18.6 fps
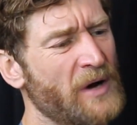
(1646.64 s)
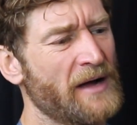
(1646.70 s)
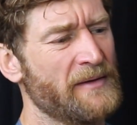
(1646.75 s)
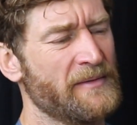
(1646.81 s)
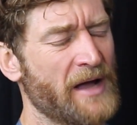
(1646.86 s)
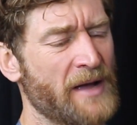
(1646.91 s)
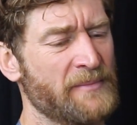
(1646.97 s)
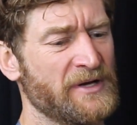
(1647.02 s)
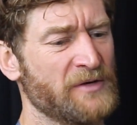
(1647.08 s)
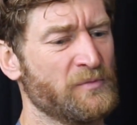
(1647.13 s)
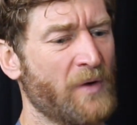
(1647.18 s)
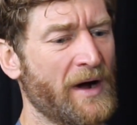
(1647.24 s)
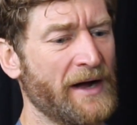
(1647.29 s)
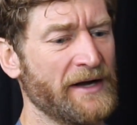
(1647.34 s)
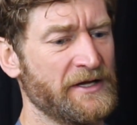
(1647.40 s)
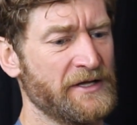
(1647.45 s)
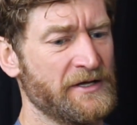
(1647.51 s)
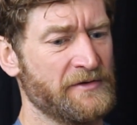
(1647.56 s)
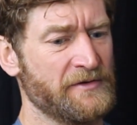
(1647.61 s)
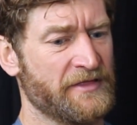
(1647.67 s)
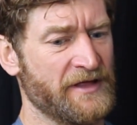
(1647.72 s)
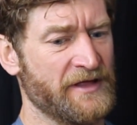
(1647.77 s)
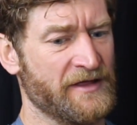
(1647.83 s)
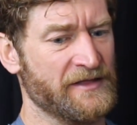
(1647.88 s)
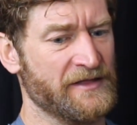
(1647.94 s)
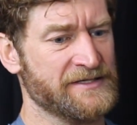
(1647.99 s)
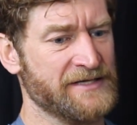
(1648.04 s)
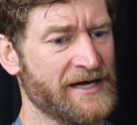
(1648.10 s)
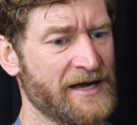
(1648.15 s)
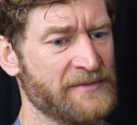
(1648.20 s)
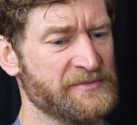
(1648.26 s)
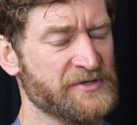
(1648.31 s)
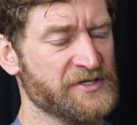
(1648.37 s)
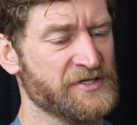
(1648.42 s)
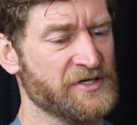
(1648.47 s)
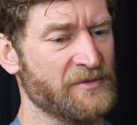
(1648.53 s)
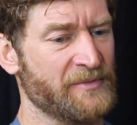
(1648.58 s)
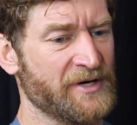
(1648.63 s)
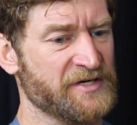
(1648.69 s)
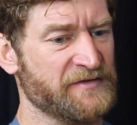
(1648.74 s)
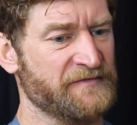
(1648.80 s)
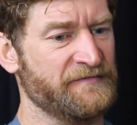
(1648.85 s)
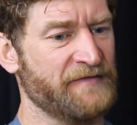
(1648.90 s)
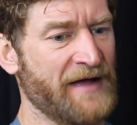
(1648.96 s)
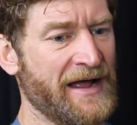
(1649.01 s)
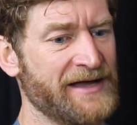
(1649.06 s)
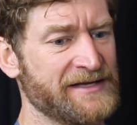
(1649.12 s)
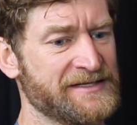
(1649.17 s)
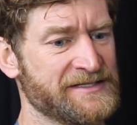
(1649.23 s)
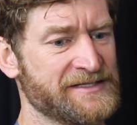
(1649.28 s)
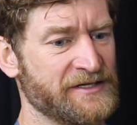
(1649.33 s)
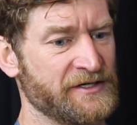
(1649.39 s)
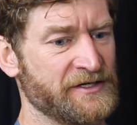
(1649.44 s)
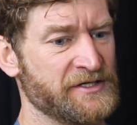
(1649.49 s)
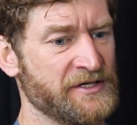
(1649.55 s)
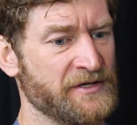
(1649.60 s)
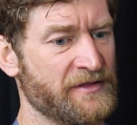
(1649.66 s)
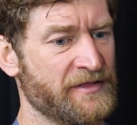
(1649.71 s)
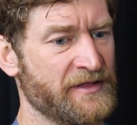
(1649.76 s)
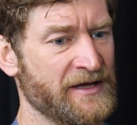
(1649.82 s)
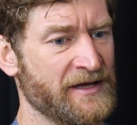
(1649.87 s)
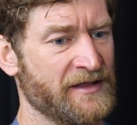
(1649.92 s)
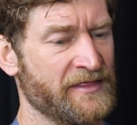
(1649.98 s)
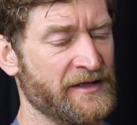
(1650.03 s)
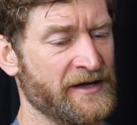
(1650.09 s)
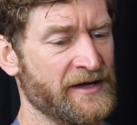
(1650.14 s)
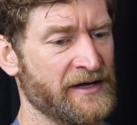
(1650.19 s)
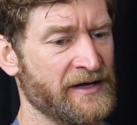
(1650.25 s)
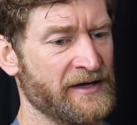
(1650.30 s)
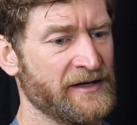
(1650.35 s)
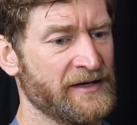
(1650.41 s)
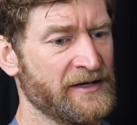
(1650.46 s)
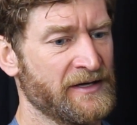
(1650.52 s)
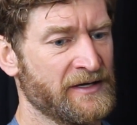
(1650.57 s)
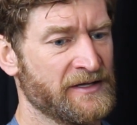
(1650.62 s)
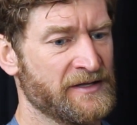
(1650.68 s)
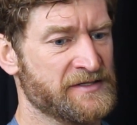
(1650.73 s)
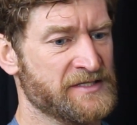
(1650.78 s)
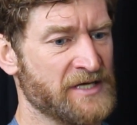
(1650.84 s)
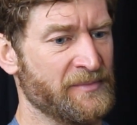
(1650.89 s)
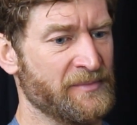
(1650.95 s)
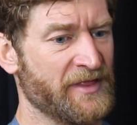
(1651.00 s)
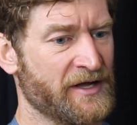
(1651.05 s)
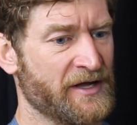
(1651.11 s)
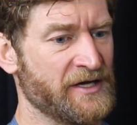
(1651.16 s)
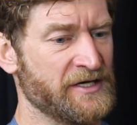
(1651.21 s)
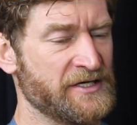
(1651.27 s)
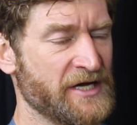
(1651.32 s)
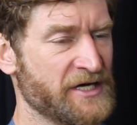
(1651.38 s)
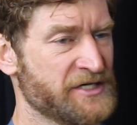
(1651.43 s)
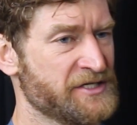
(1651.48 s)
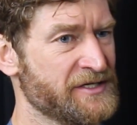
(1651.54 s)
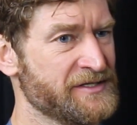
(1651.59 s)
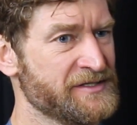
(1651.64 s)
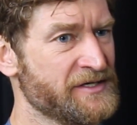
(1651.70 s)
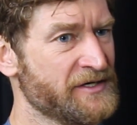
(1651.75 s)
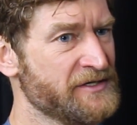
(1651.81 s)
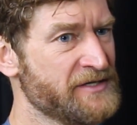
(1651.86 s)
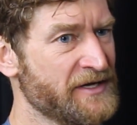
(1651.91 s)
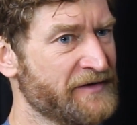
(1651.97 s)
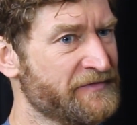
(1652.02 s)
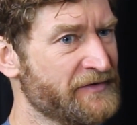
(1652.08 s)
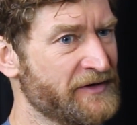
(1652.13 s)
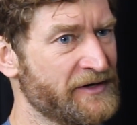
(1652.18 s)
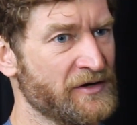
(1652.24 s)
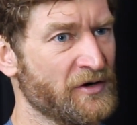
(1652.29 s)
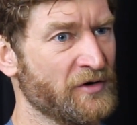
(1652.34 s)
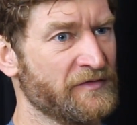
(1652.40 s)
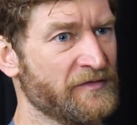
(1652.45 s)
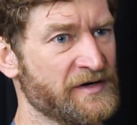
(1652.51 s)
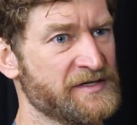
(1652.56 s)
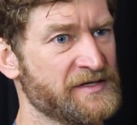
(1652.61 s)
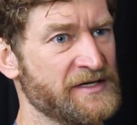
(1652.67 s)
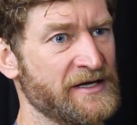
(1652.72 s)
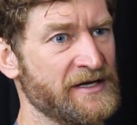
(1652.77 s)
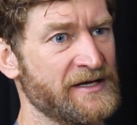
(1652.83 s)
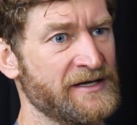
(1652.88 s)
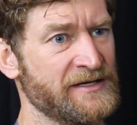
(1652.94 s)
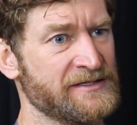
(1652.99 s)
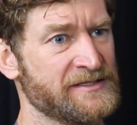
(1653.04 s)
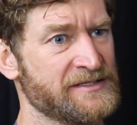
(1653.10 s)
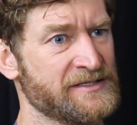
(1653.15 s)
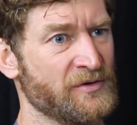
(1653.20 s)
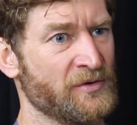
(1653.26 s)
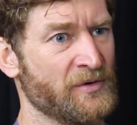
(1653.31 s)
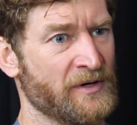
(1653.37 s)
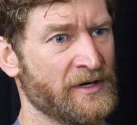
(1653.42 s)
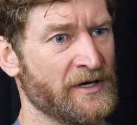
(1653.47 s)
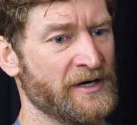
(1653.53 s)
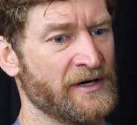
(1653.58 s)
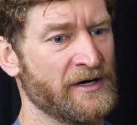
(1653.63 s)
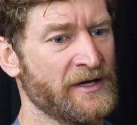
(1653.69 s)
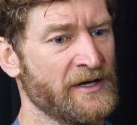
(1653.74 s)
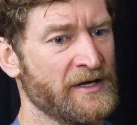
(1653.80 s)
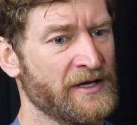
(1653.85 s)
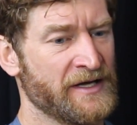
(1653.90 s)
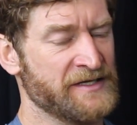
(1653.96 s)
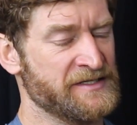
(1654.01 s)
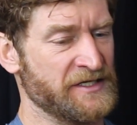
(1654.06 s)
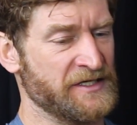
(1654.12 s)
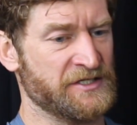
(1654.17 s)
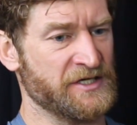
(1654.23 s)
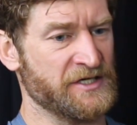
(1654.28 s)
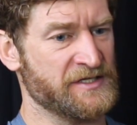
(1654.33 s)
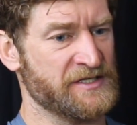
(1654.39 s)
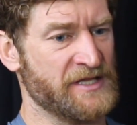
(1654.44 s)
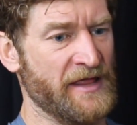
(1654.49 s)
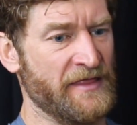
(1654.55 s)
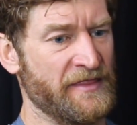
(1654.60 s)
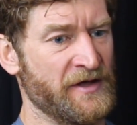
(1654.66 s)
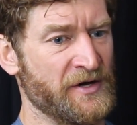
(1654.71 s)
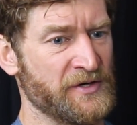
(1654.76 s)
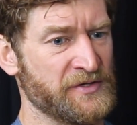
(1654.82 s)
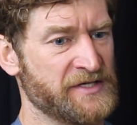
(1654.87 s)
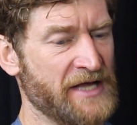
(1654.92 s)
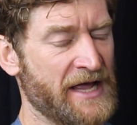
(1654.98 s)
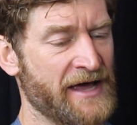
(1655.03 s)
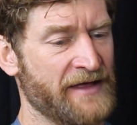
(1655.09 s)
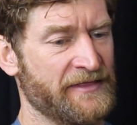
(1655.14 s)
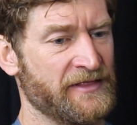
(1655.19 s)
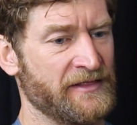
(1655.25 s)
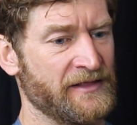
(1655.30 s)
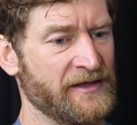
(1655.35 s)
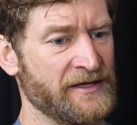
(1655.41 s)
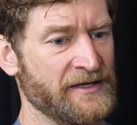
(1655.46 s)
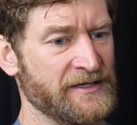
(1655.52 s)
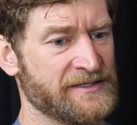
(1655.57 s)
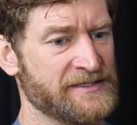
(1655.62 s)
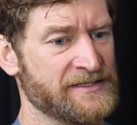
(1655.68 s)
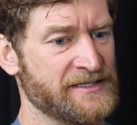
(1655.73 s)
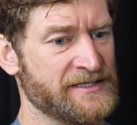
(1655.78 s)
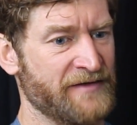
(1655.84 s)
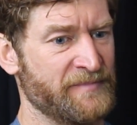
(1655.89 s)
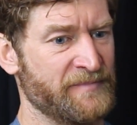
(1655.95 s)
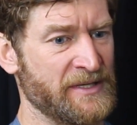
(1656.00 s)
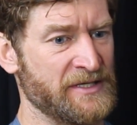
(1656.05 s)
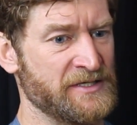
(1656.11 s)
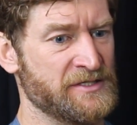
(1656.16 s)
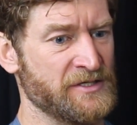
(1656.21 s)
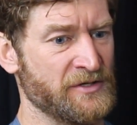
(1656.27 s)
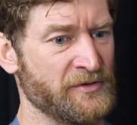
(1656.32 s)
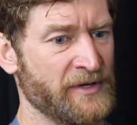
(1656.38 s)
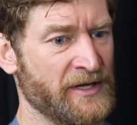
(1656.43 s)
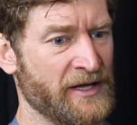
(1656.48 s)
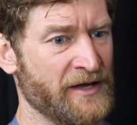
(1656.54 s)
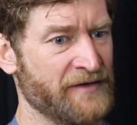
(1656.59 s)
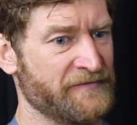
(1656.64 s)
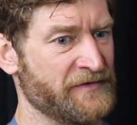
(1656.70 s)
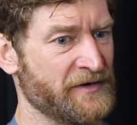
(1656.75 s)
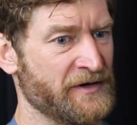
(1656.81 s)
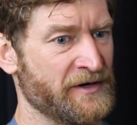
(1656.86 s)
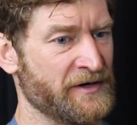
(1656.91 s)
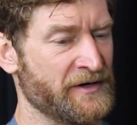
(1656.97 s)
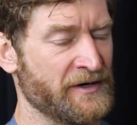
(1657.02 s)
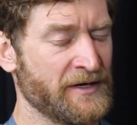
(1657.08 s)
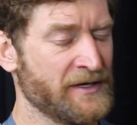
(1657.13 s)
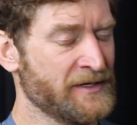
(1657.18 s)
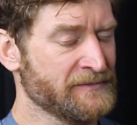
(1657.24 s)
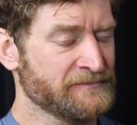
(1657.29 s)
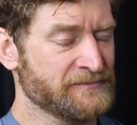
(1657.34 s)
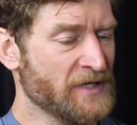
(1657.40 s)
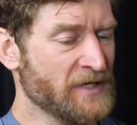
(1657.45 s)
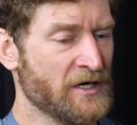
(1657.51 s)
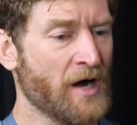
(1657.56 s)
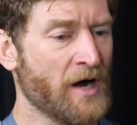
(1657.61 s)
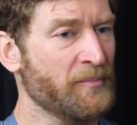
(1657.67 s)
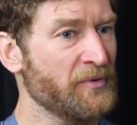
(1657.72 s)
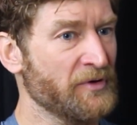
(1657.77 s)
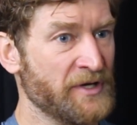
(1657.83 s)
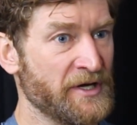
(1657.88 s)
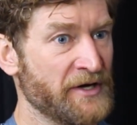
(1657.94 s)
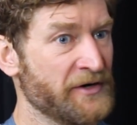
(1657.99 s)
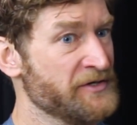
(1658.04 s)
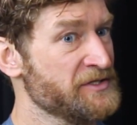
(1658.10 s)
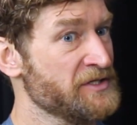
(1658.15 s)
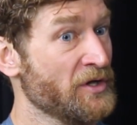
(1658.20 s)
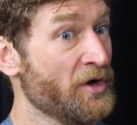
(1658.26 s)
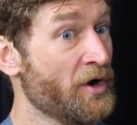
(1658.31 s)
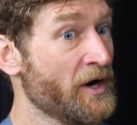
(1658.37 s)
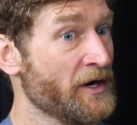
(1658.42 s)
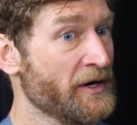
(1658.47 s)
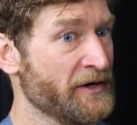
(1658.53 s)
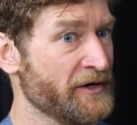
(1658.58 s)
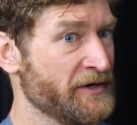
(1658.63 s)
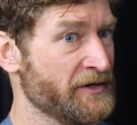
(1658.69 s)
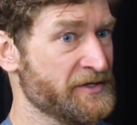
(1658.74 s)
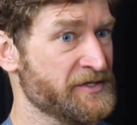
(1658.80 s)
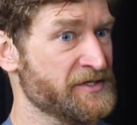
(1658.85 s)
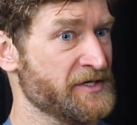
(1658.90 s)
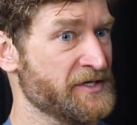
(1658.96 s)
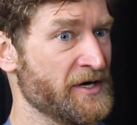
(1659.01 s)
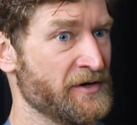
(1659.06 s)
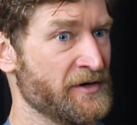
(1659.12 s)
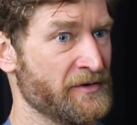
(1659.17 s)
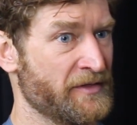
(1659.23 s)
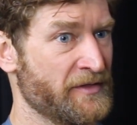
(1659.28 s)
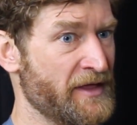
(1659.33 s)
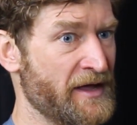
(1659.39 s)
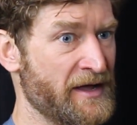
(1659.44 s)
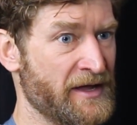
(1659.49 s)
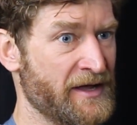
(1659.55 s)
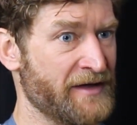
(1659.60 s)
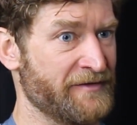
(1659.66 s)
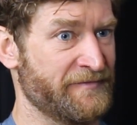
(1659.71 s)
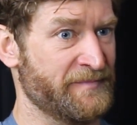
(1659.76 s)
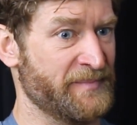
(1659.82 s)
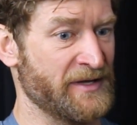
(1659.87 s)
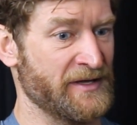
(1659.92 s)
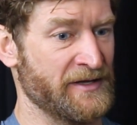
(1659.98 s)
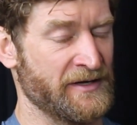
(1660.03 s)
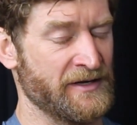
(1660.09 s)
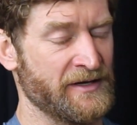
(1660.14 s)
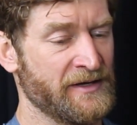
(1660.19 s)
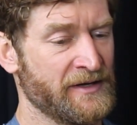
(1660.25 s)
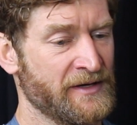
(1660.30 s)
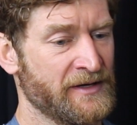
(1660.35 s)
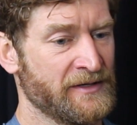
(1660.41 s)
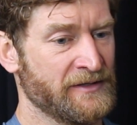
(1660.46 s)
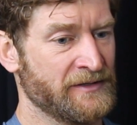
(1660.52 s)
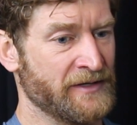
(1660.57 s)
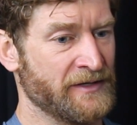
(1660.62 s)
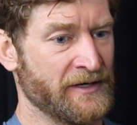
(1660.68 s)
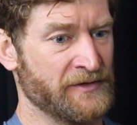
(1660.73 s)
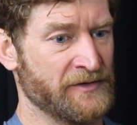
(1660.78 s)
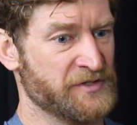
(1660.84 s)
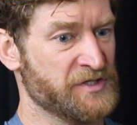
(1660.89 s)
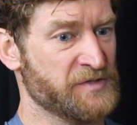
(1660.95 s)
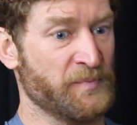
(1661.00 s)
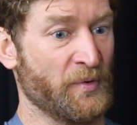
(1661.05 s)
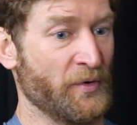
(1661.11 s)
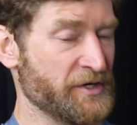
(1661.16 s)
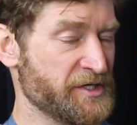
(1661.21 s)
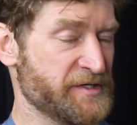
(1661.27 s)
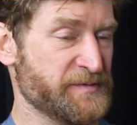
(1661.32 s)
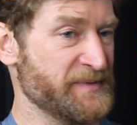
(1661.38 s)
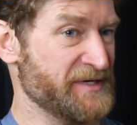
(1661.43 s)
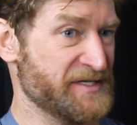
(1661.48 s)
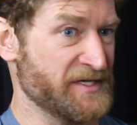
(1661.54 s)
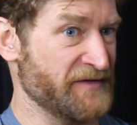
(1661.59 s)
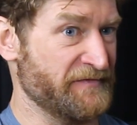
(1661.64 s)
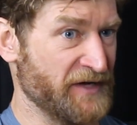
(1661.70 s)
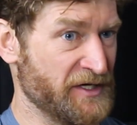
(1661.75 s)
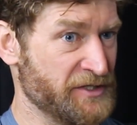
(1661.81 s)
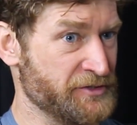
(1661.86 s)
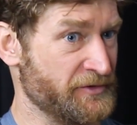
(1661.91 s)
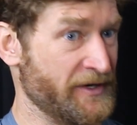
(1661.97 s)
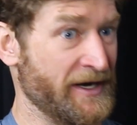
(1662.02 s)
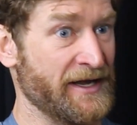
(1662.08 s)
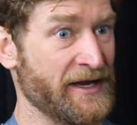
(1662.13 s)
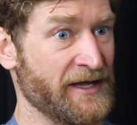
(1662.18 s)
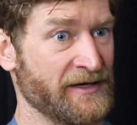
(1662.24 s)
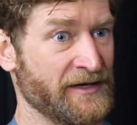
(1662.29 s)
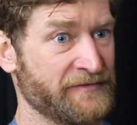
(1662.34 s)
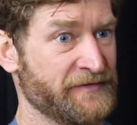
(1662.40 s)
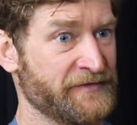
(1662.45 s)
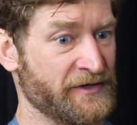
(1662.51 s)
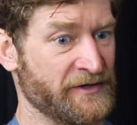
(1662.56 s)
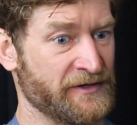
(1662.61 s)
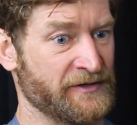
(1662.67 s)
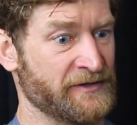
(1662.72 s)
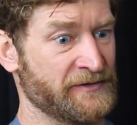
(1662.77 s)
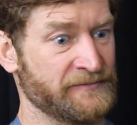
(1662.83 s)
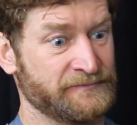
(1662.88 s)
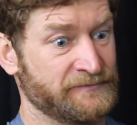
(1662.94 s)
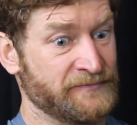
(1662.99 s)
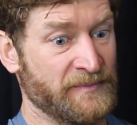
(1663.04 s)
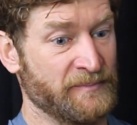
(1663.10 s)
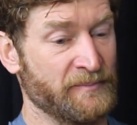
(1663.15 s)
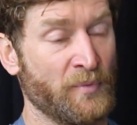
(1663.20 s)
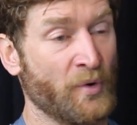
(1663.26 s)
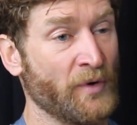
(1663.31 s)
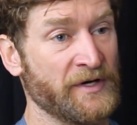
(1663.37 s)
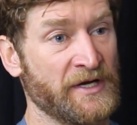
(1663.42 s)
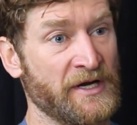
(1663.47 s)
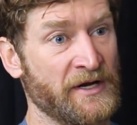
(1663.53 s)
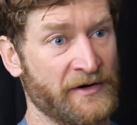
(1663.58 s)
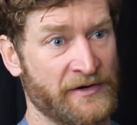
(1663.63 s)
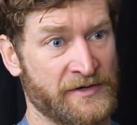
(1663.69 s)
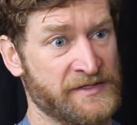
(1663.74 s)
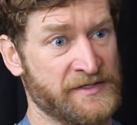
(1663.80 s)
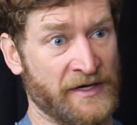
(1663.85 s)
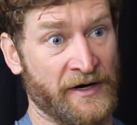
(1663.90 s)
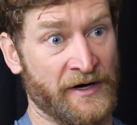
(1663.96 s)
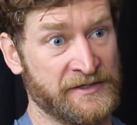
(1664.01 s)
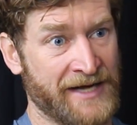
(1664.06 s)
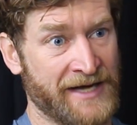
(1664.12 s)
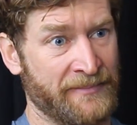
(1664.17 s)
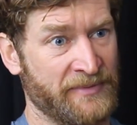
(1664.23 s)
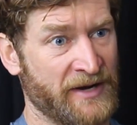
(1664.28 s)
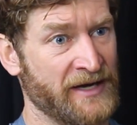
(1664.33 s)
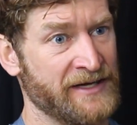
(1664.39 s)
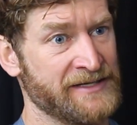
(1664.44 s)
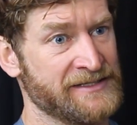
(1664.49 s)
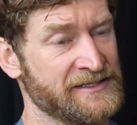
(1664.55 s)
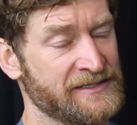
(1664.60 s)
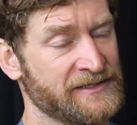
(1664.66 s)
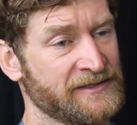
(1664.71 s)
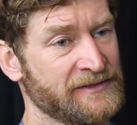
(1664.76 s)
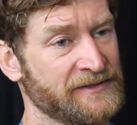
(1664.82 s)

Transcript: I, I mean, why do you think the times are so much faster? Do you think that some of the conditions are different overseas, or is it just that those athletes have been doing it for a couple years longer, so they have been, you know, sports specific training for more years than our top guys?